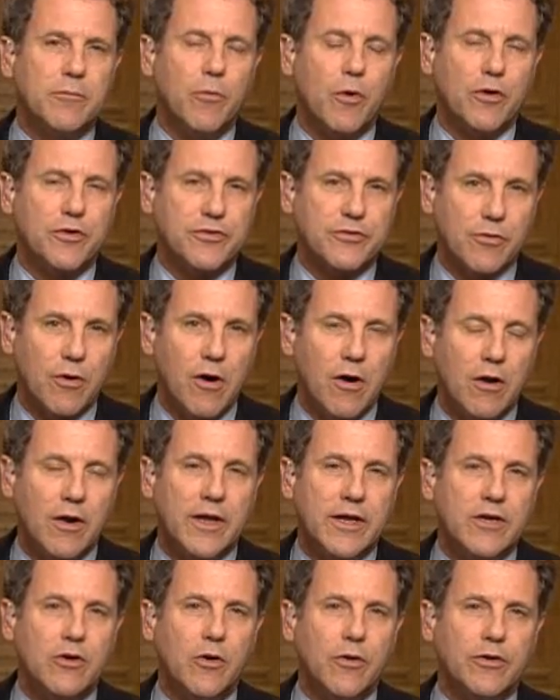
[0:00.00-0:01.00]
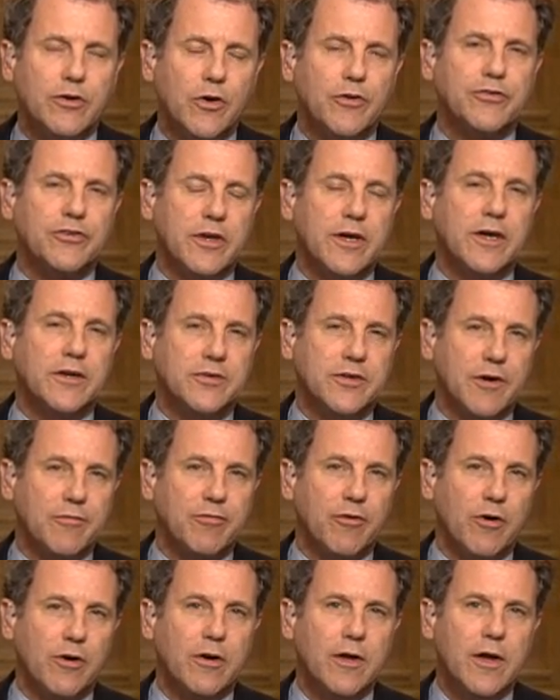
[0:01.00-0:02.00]
in more strongly, you'll see a
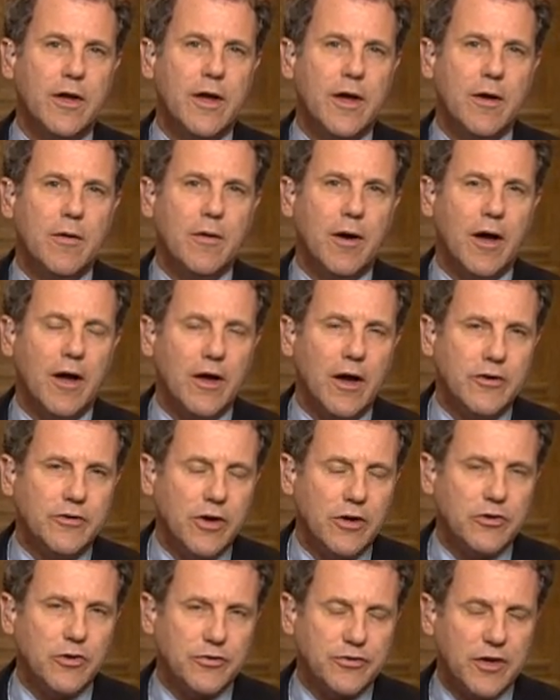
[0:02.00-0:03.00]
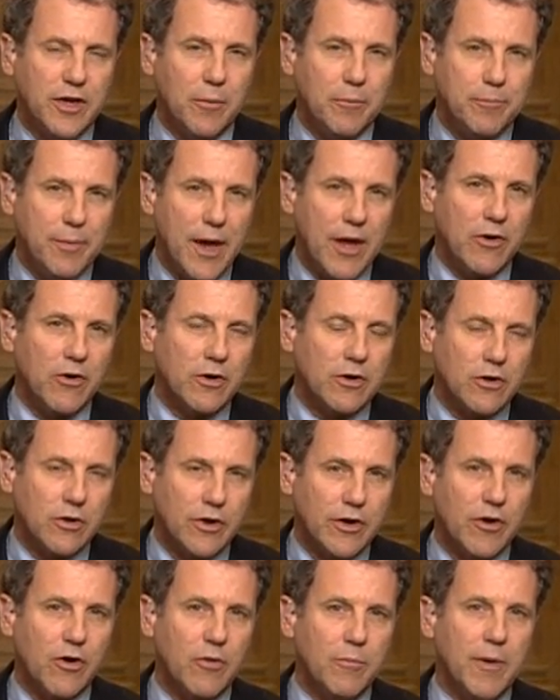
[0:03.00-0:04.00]
different. You'll see a better,
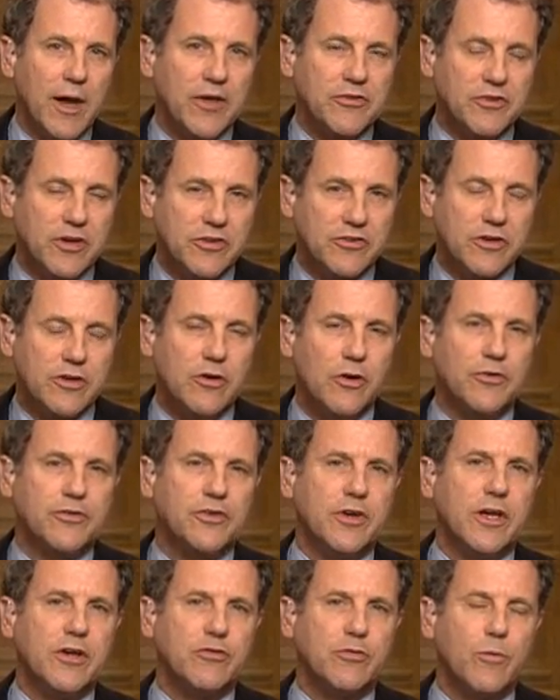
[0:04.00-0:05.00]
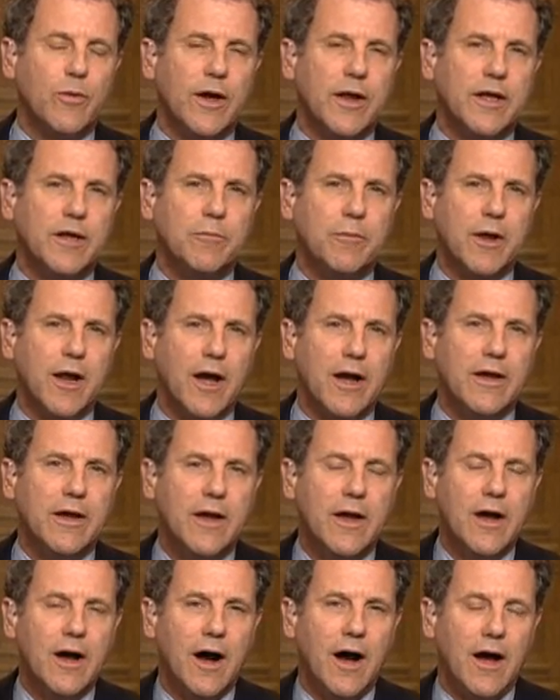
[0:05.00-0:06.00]
clearer message, and you'll see us winning. But
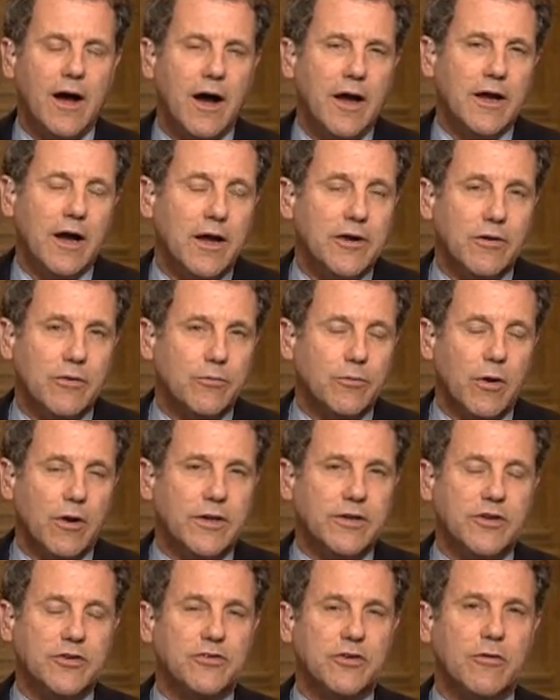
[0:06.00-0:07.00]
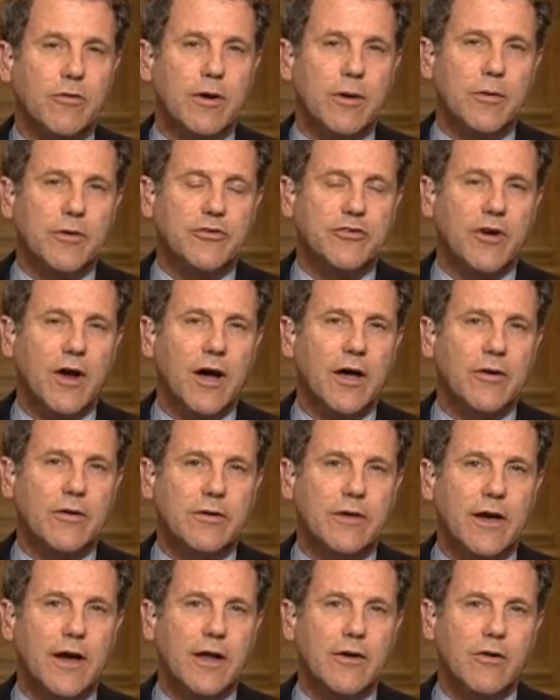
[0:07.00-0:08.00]
I don't really disagree with John
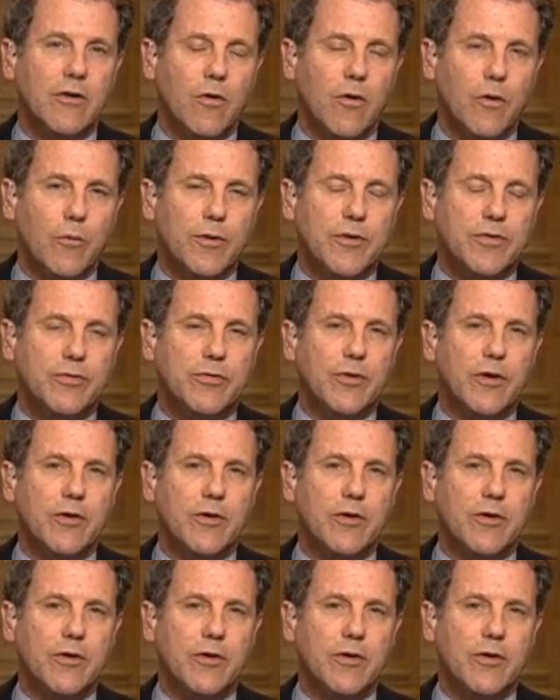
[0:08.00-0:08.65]
on that, or with